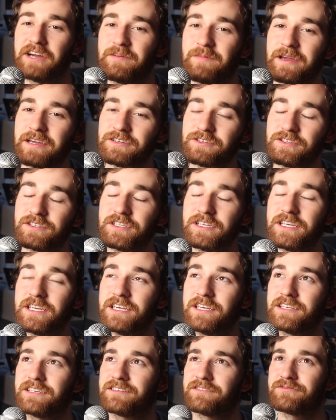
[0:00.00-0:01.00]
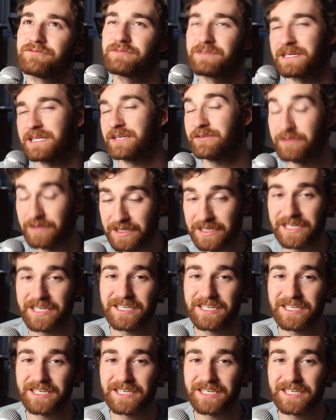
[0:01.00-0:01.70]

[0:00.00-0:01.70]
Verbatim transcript: I'm actually really, really